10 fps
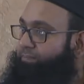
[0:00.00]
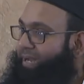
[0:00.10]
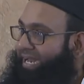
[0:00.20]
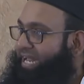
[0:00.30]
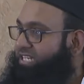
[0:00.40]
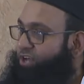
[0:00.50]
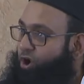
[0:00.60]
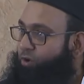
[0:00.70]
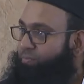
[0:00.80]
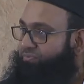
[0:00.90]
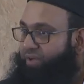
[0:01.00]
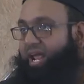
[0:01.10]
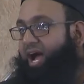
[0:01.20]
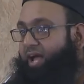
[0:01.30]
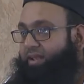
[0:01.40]
but it hits home
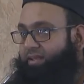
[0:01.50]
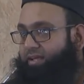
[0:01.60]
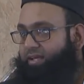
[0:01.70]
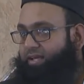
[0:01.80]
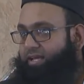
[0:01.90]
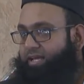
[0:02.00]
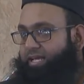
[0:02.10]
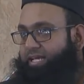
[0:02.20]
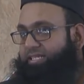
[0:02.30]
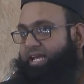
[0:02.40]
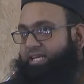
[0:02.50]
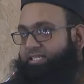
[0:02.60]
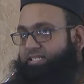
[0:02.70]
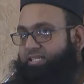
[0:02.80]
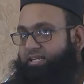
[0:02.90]
very hard. He
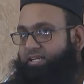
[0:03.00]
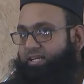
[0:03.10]
says,